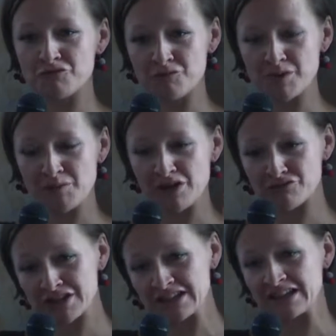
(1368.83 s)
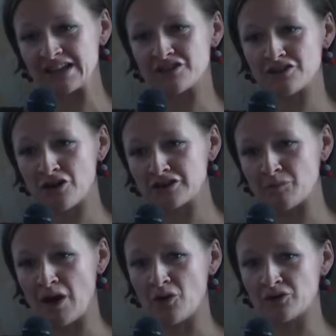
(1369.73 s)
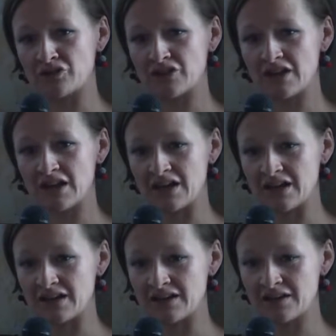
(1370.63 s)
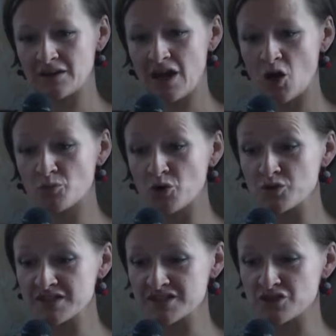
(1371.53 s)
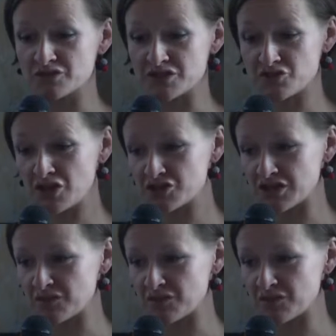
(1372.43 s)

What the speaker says: people have written and thought about how processes of destruction,